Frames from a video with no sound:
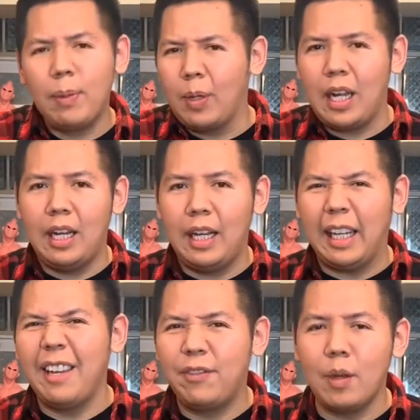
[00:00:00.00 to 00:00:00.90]
people kind of like
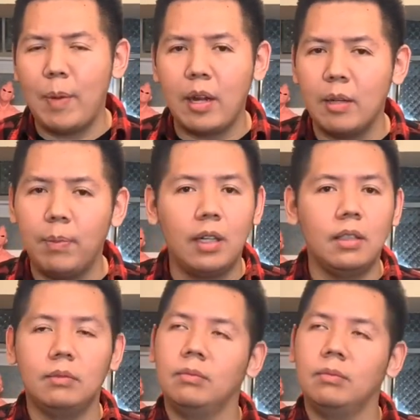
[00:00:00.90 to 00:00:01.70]
iffy about it, but